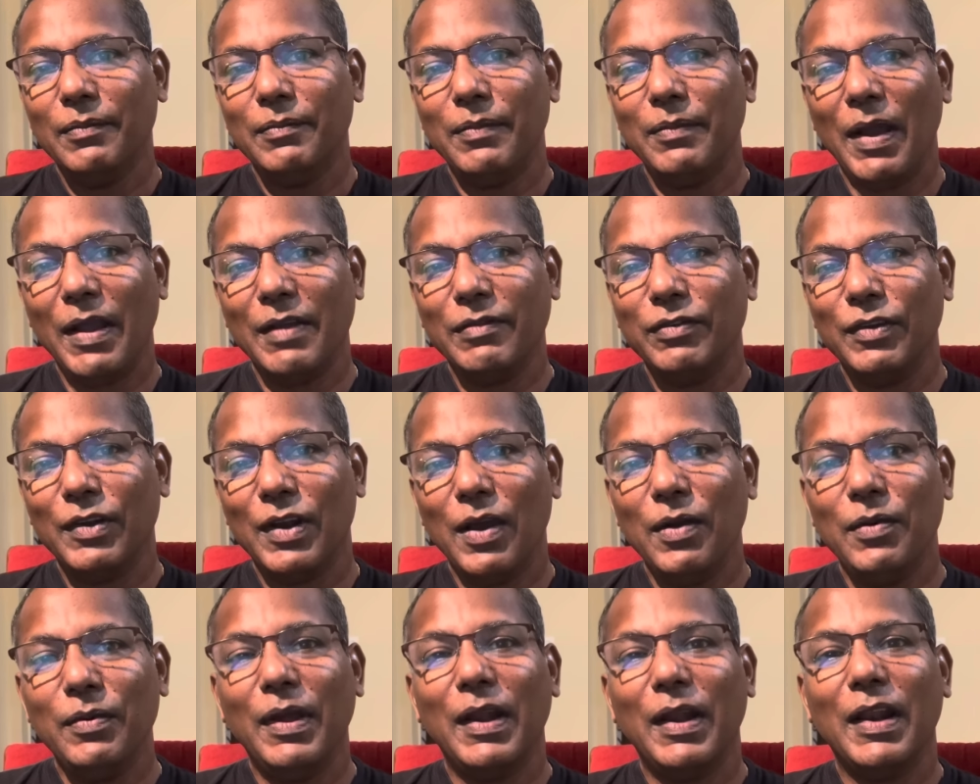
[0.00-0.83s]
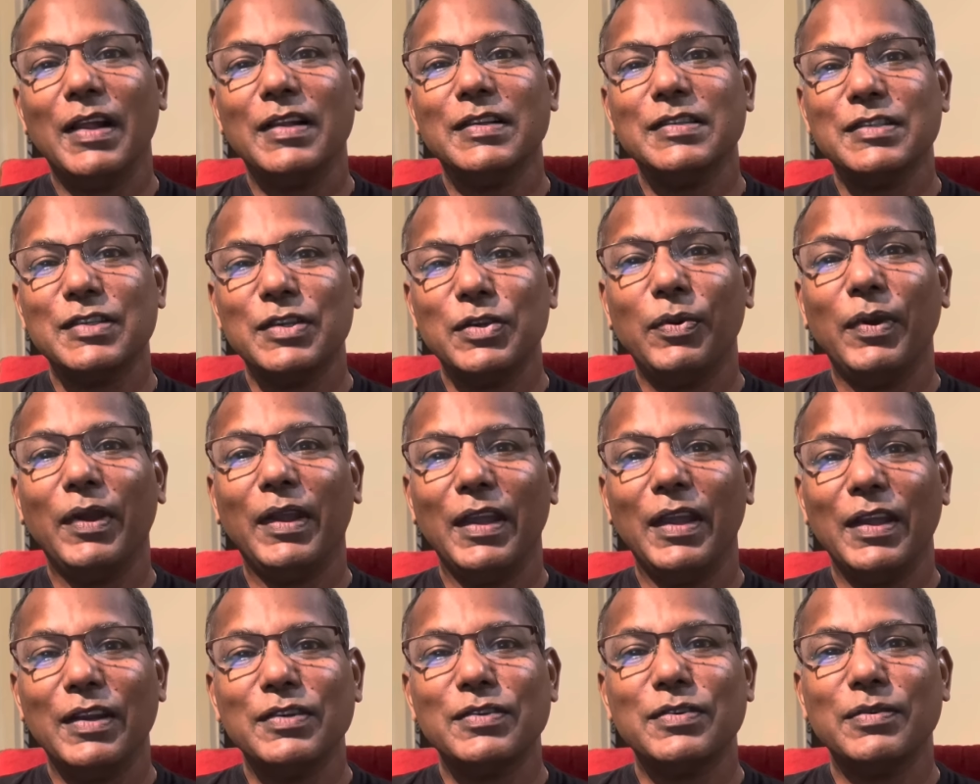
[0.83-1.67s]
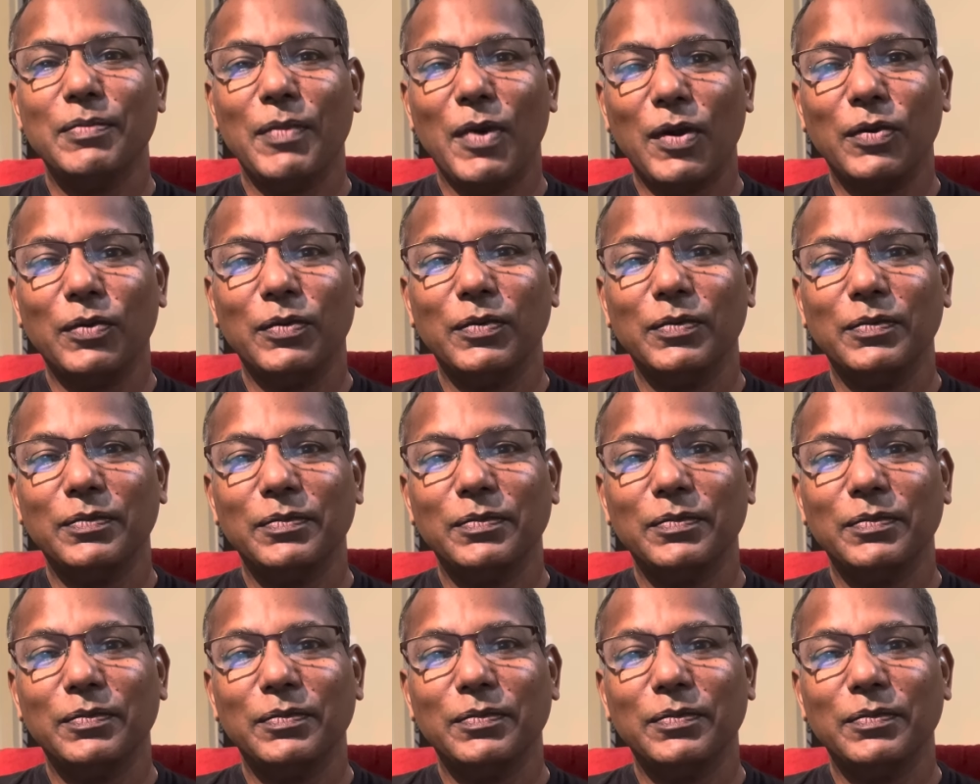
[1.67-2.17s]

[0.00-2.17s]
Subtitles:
Bye for now, and I'll see you again tomorrow.